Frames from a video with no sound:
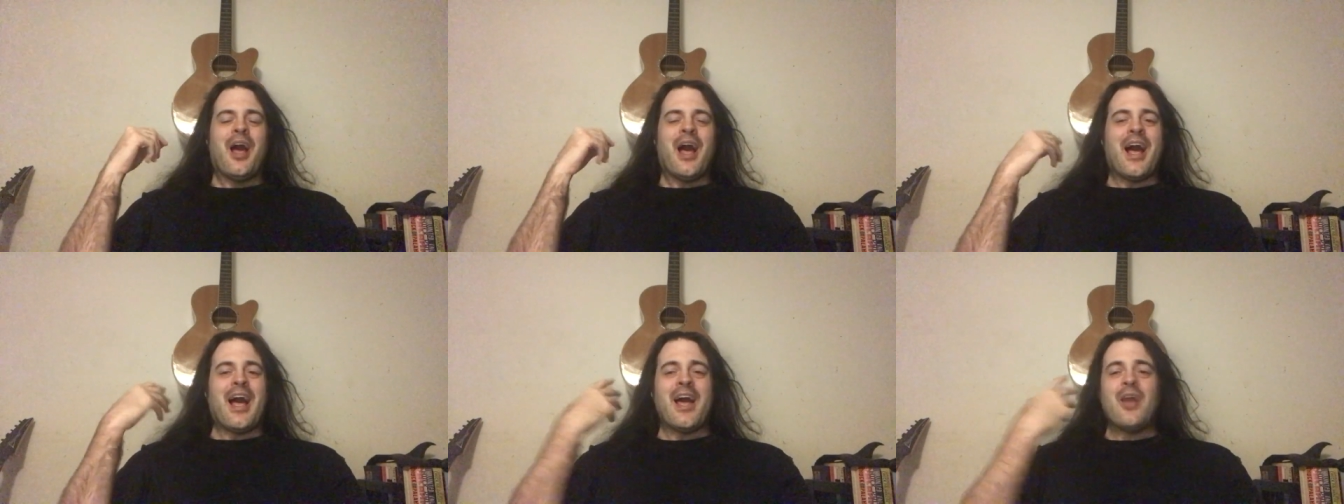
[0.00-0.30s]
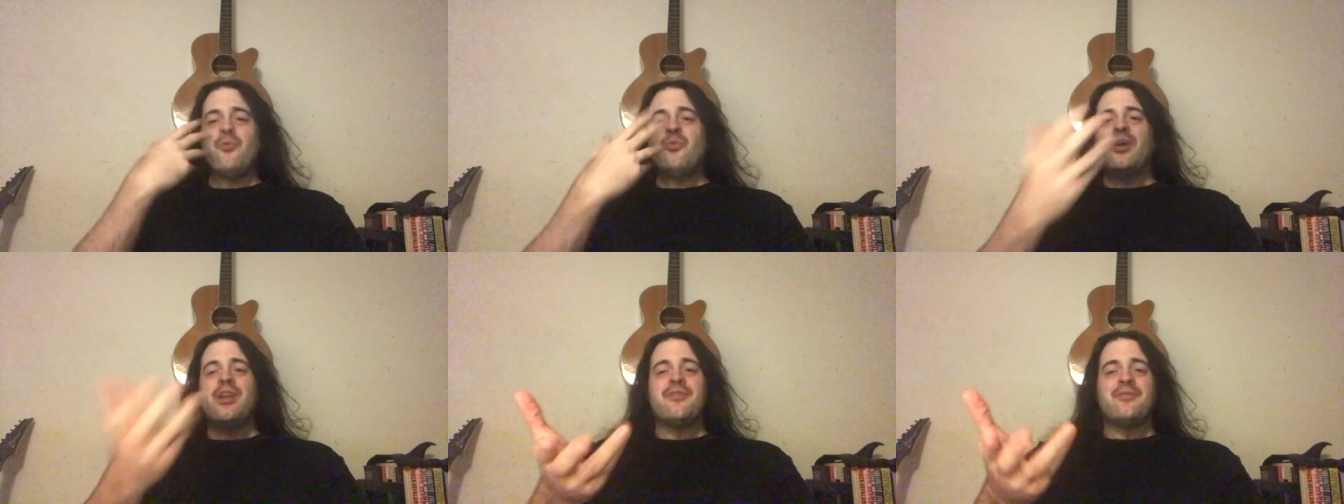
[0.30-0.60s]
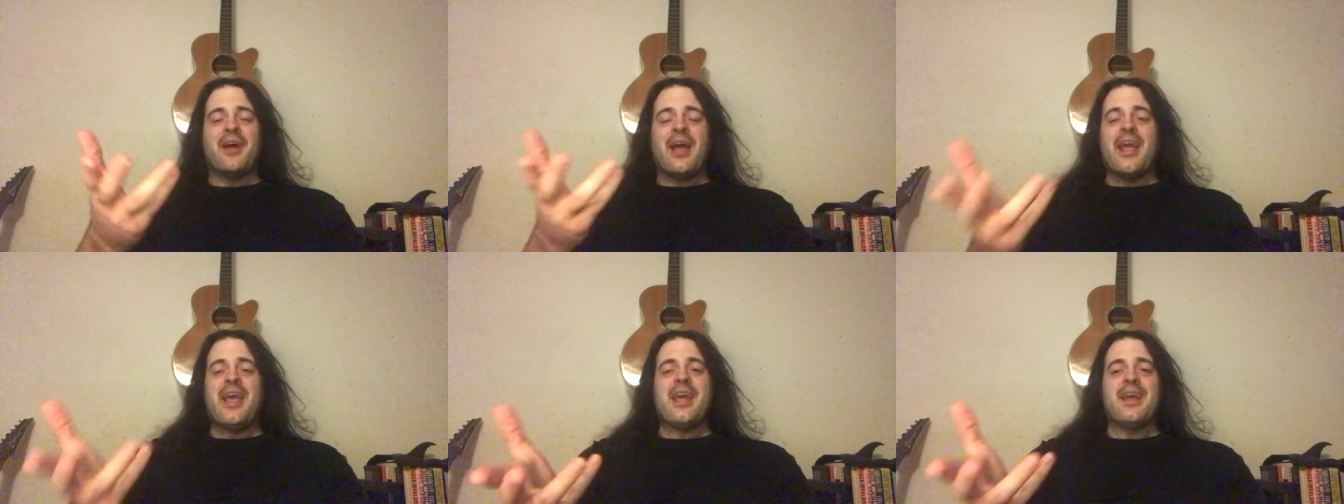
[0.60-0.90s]
I would, if
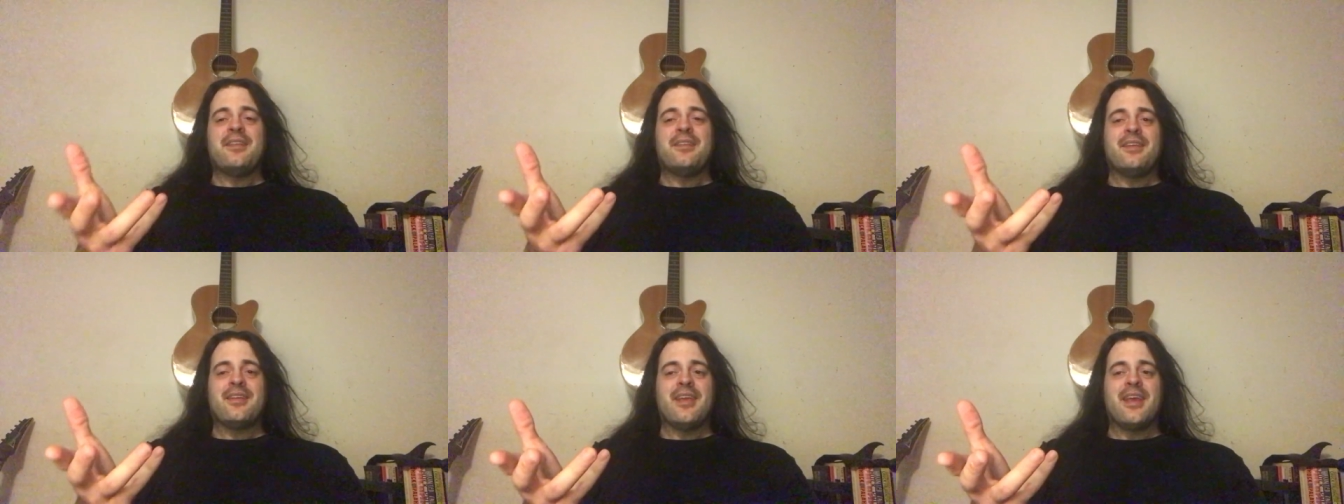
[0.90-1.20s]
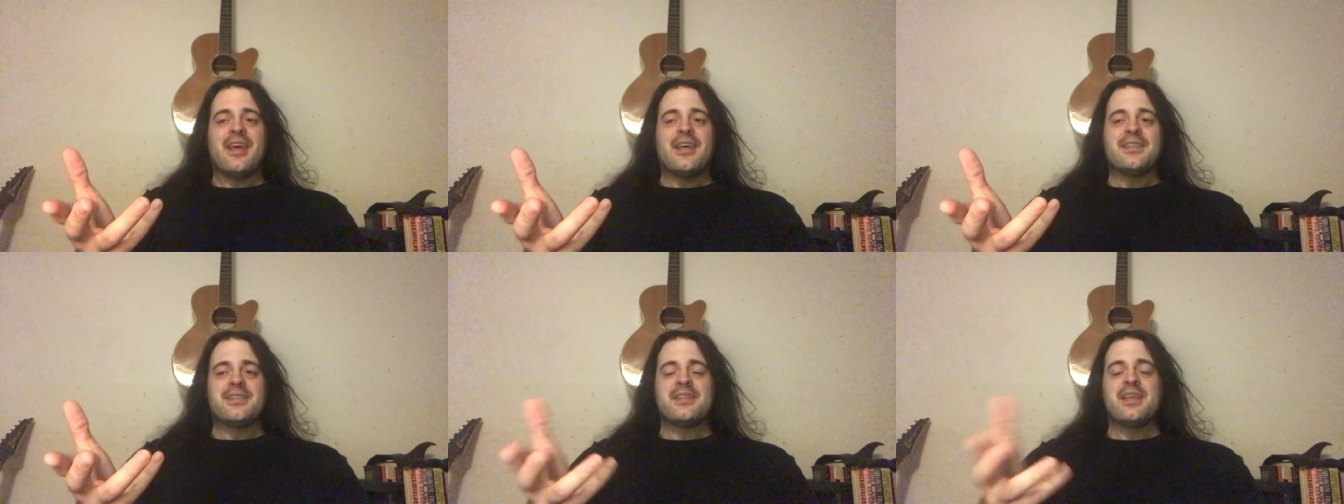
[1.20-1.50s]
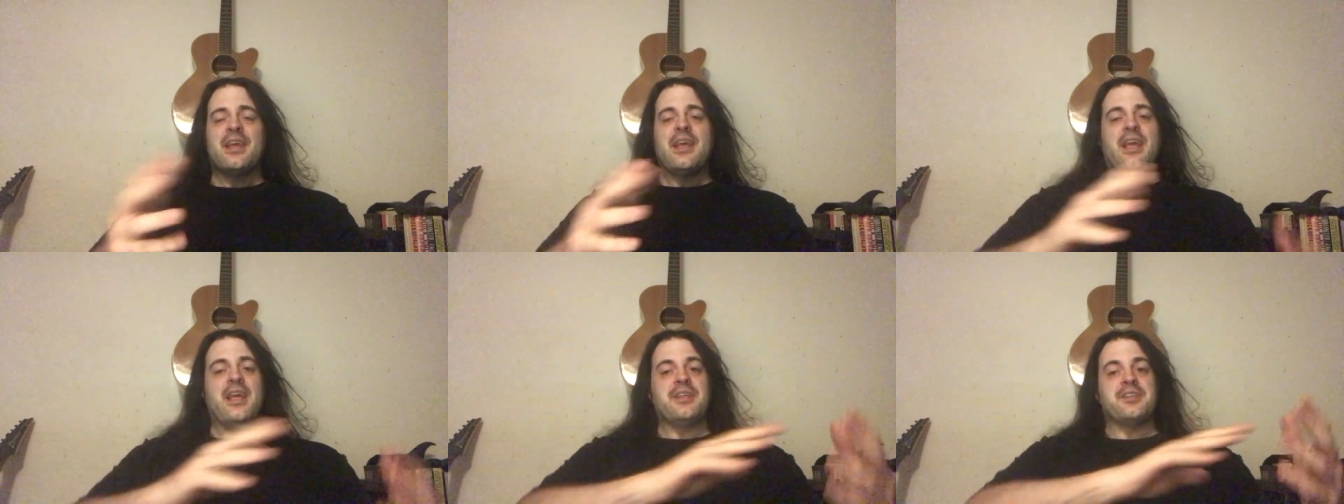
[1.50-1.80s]
I had to guess,
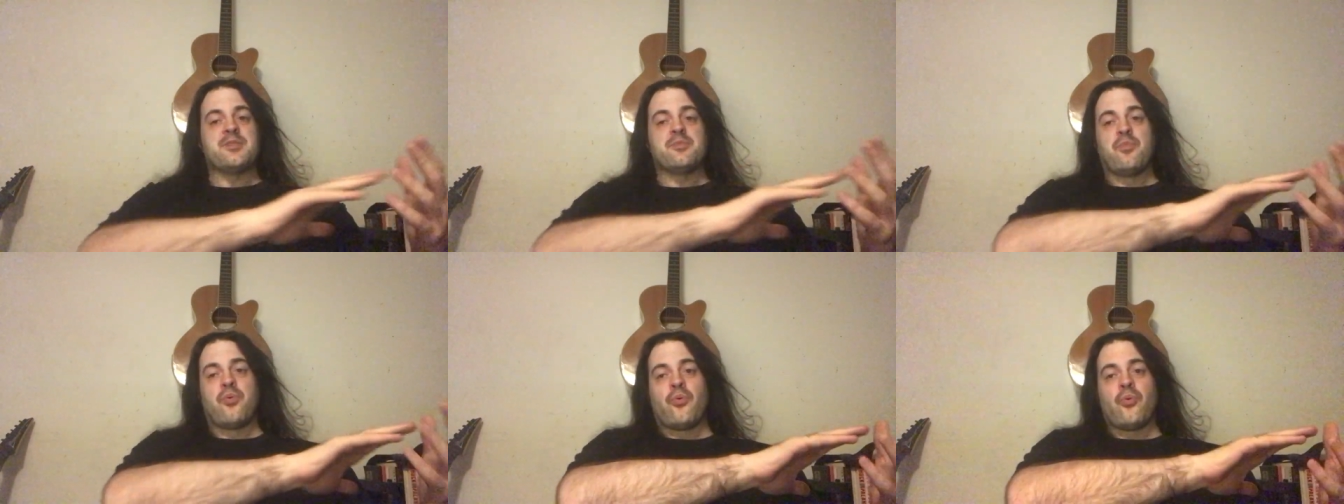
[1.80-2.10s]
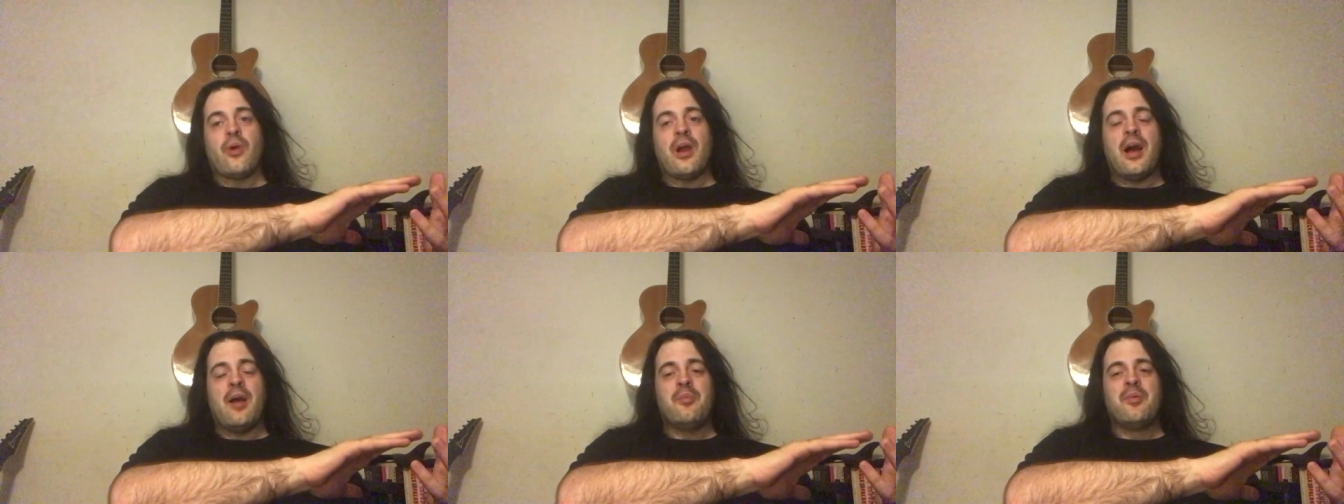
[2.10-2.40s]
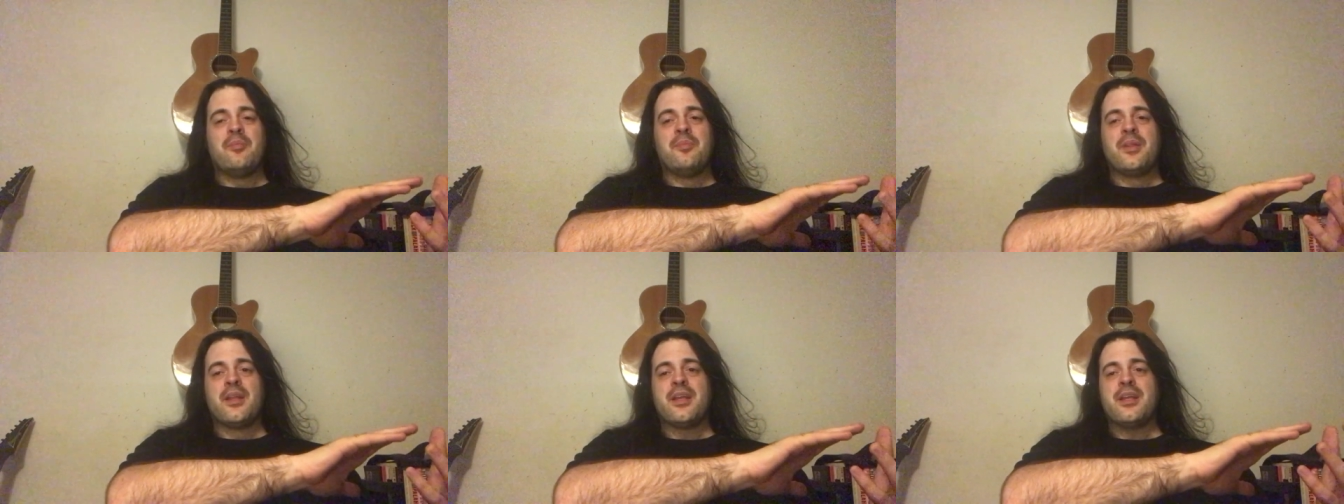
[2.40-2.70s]
it's
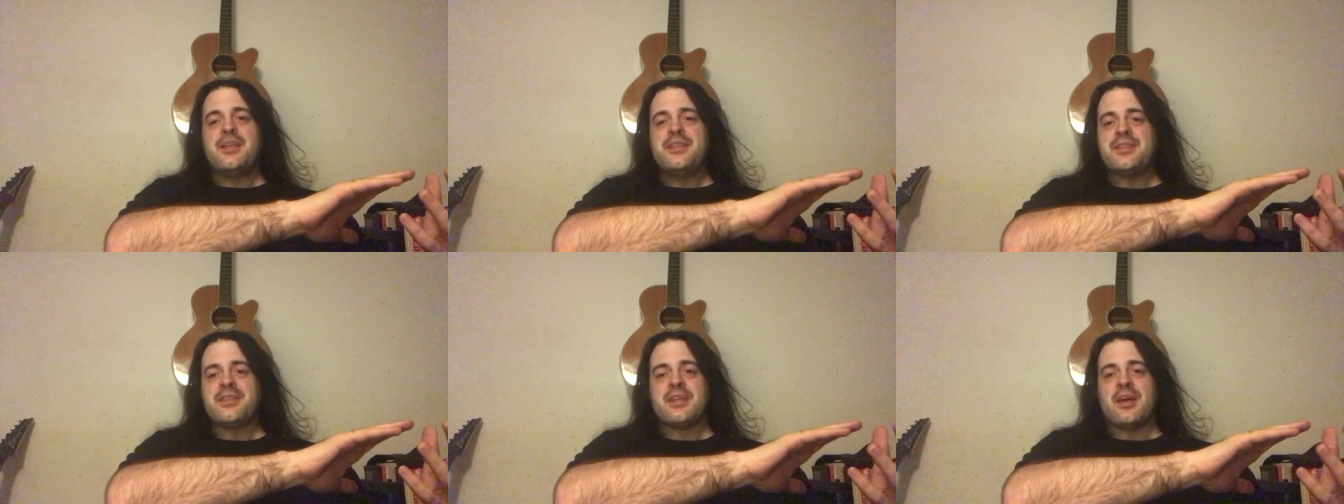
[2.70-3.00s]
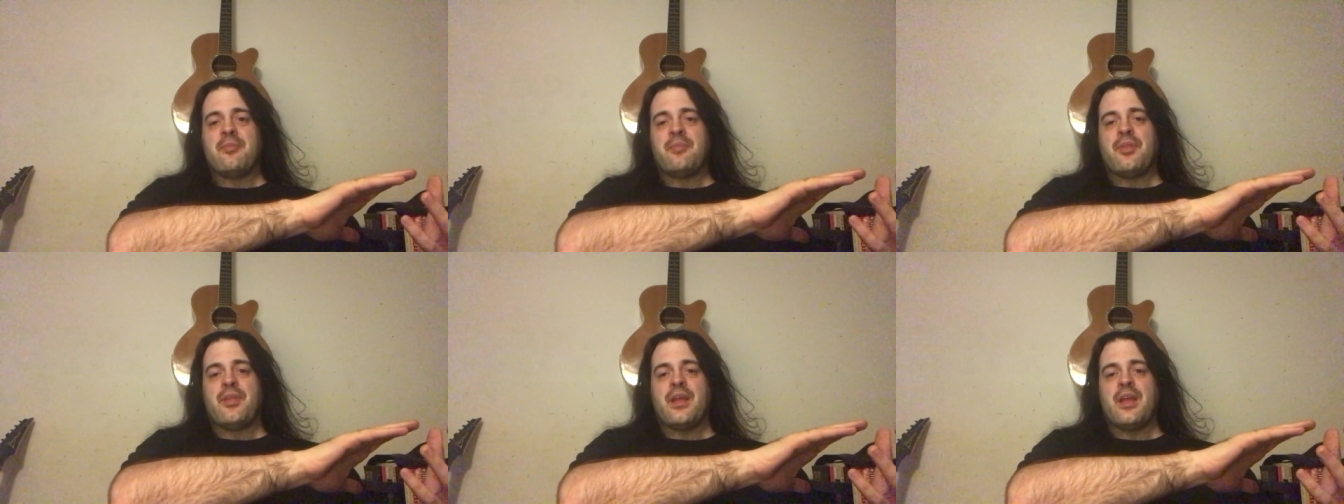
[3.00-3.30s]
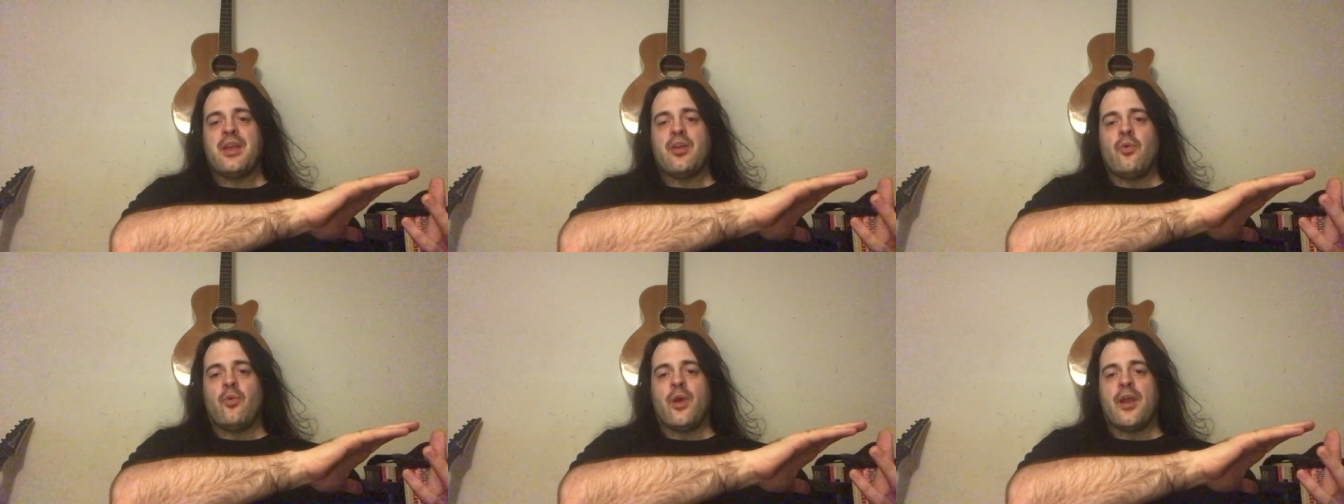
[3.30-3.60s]
probably
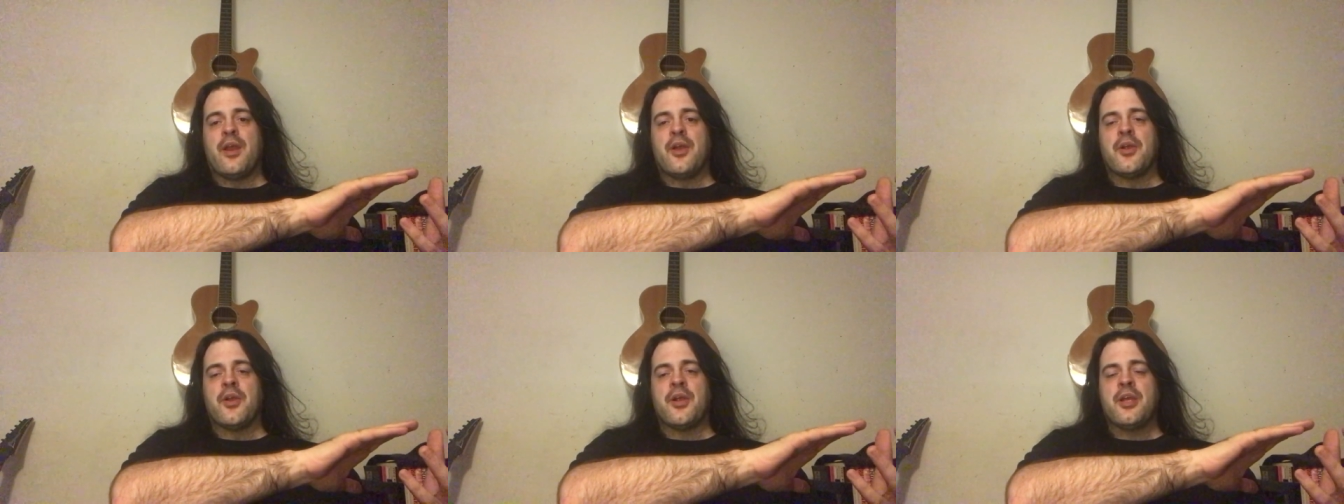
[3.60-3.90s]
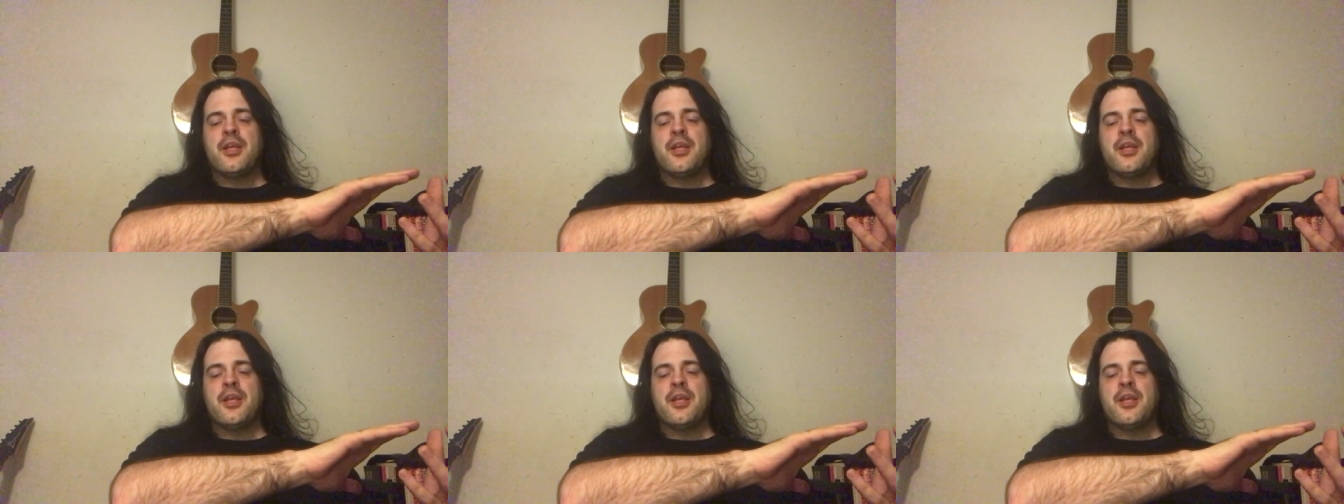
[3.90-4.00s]
something where